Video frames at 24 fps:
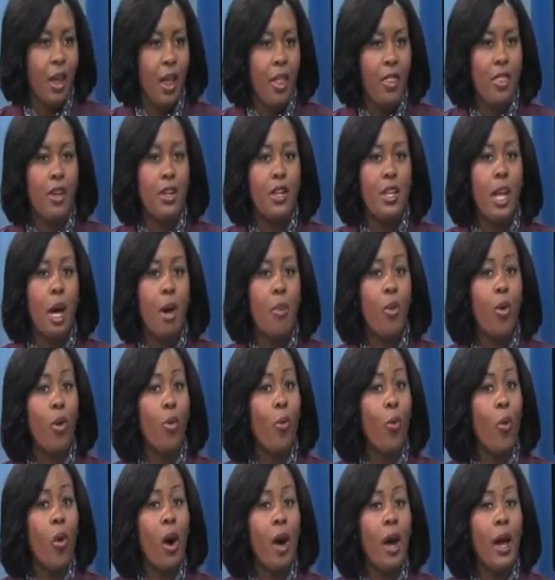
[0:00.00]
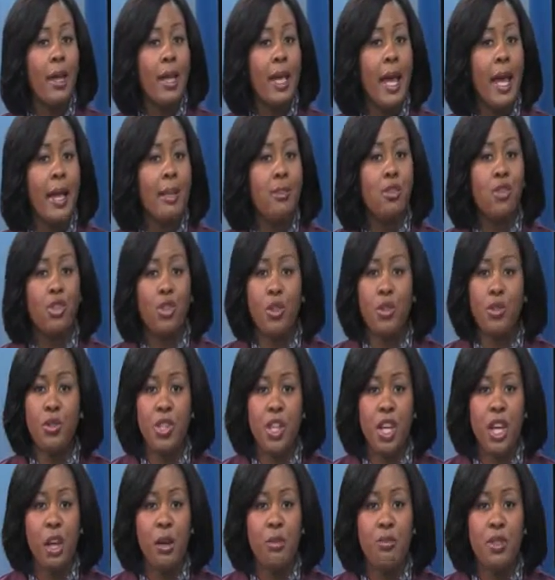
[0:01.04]
The number 1 and 2
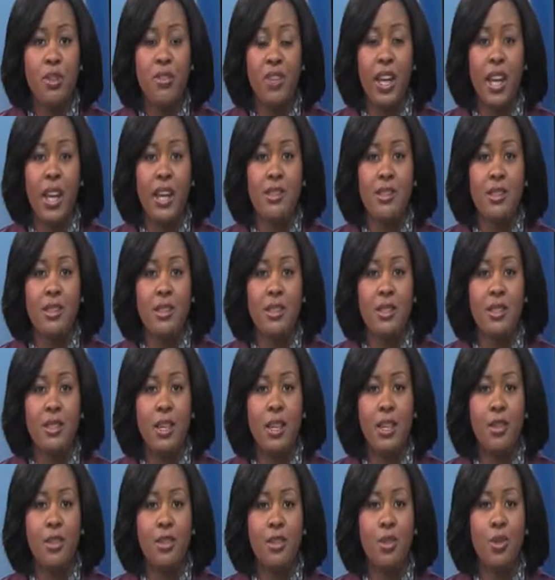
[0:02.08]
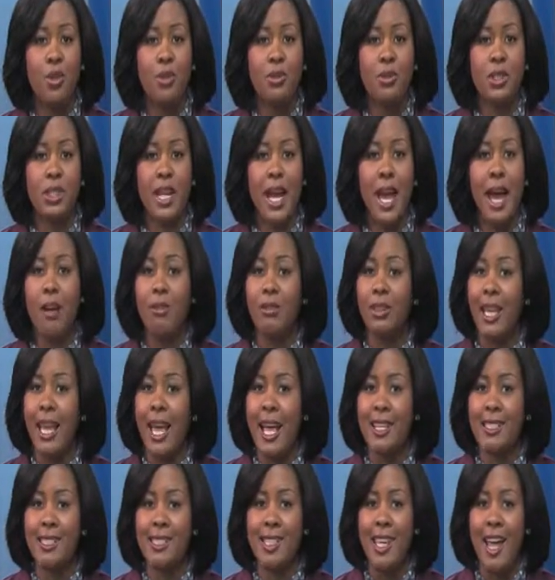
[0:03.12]
teams of the SEC duked it out
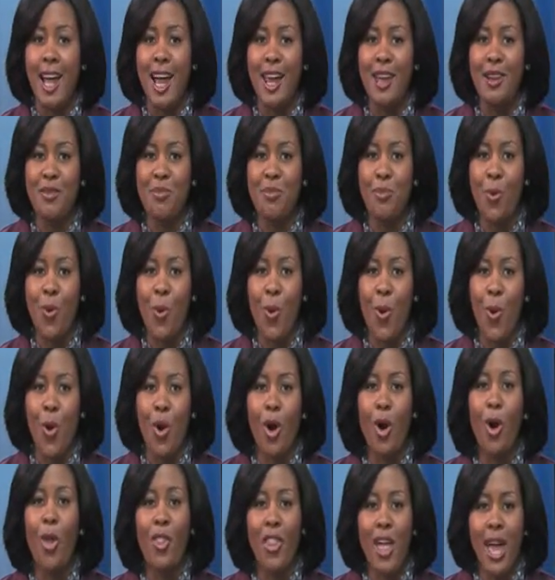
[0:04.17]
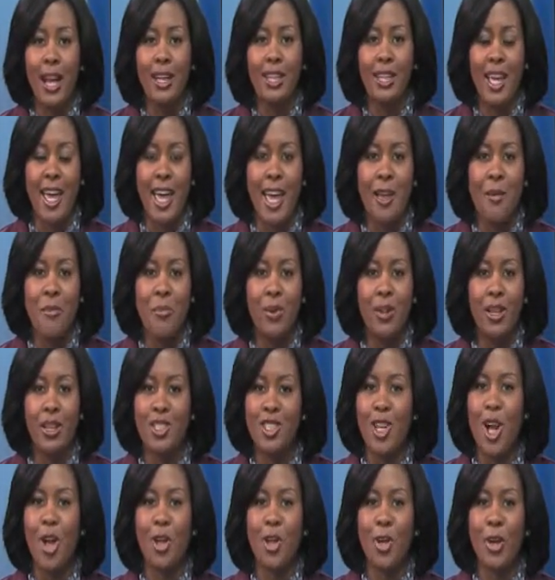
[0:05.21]
last night. More on that game,
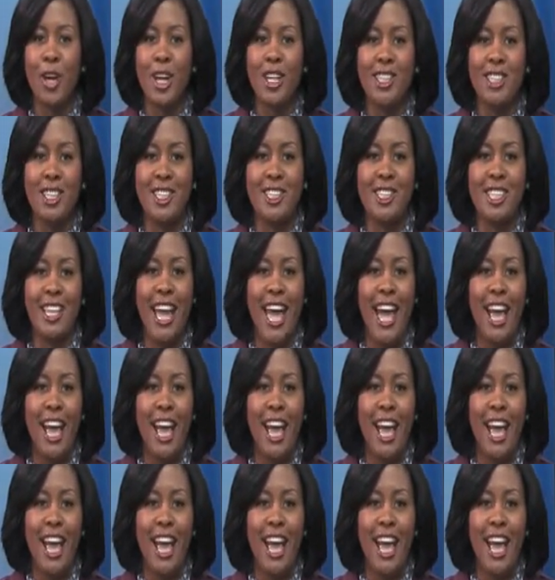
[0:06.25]
plus all your SEC